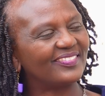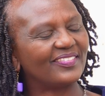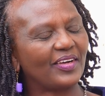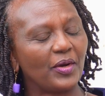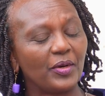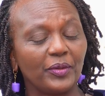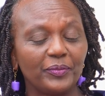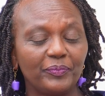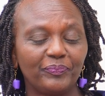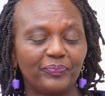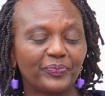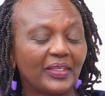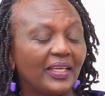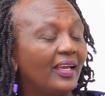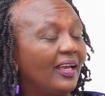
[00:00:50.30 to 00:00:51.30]
Oh,
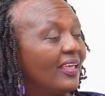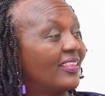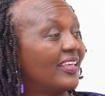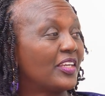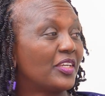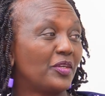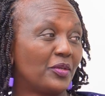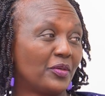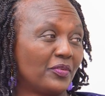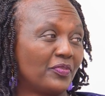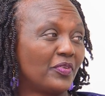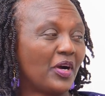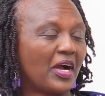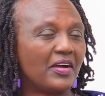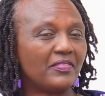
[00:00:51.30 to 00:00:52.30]
thank you
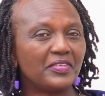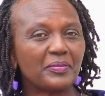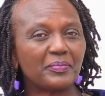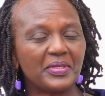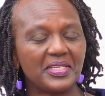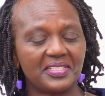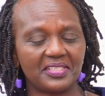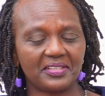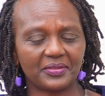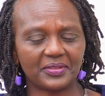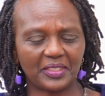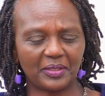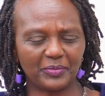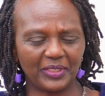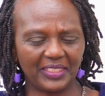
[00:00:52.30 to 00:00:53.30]
for having me,
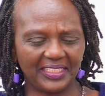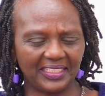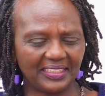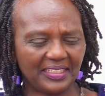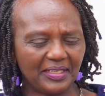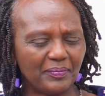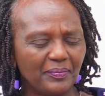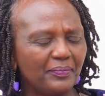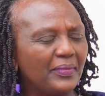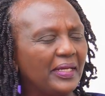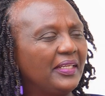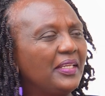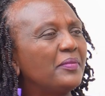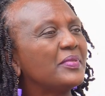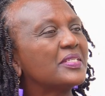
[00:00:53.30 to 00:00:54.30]
Dr. Mulinge. My
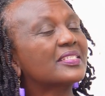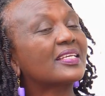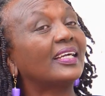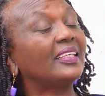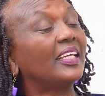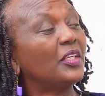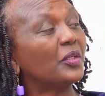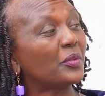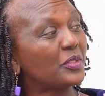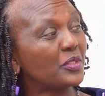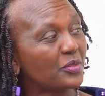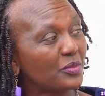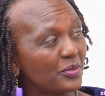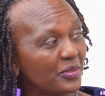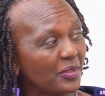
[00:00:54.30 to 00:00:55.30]
name is Kagendo
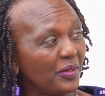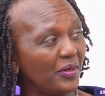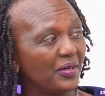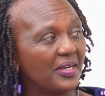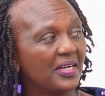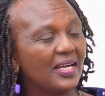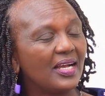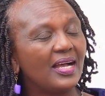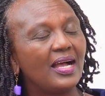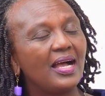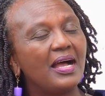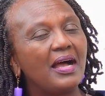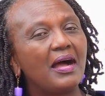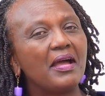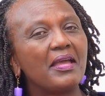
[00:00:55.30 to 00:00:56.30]
Kituto.
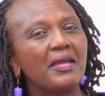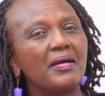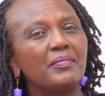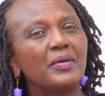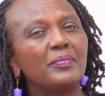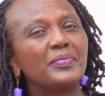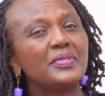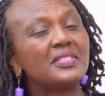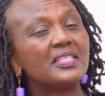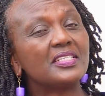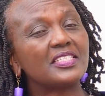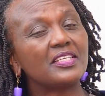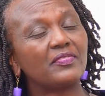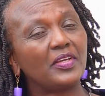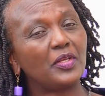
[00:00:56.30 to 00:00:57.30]
I am a business
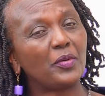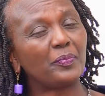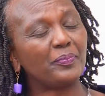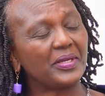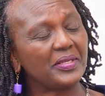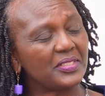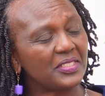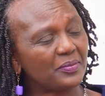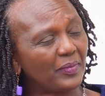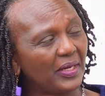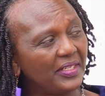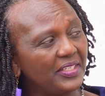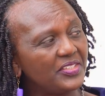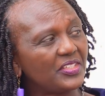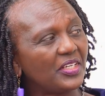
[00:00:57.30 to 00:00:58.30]
development
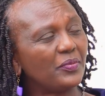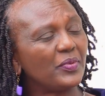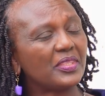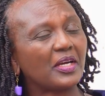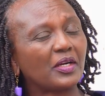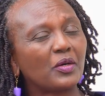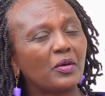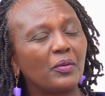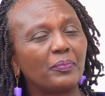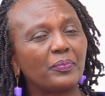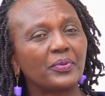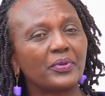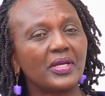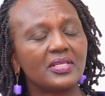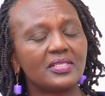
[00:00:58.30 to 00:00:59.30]
manager with a
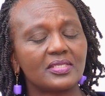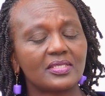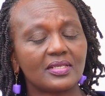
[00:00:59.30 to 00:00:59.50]
corporate